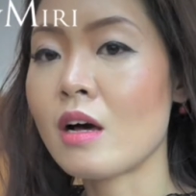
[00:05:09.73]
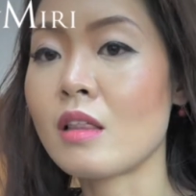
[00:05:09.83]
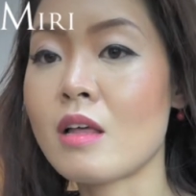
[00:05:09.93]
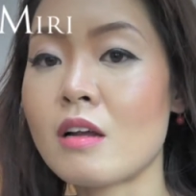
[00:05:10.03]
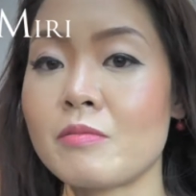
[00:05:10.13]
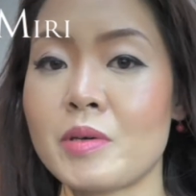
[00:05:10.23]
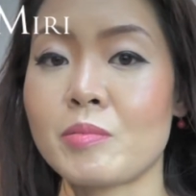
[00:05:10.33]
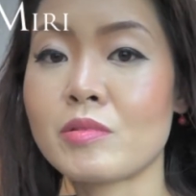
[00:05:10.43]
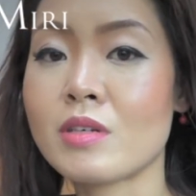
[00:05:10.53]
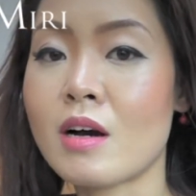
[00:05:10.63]
A lot of
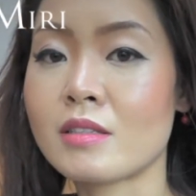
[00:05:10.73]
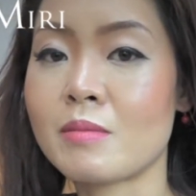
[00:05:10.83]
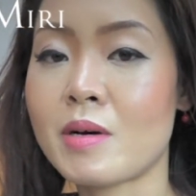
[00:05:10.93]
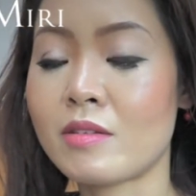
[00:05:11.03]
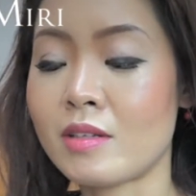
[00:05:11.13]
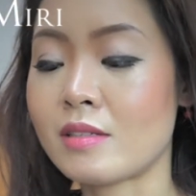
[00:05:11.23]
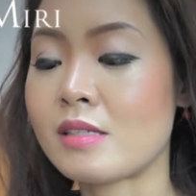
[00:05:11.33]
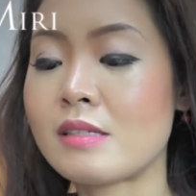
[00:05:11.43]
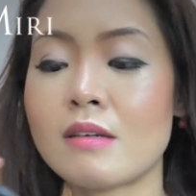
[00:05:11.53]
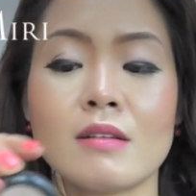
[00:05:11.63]
people talked about this
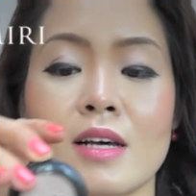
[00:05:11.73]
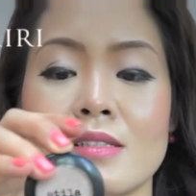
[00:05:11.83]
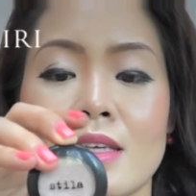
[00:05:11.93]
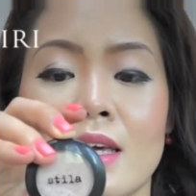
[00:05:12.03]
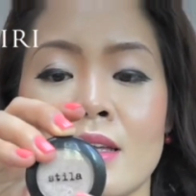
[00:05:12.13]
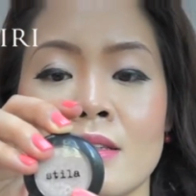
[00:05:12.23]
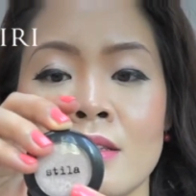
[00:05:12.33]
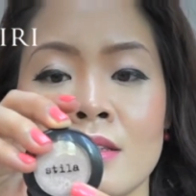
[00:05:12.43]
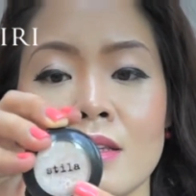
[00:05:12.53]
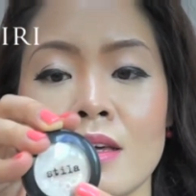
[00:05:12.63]
Still As Kitten,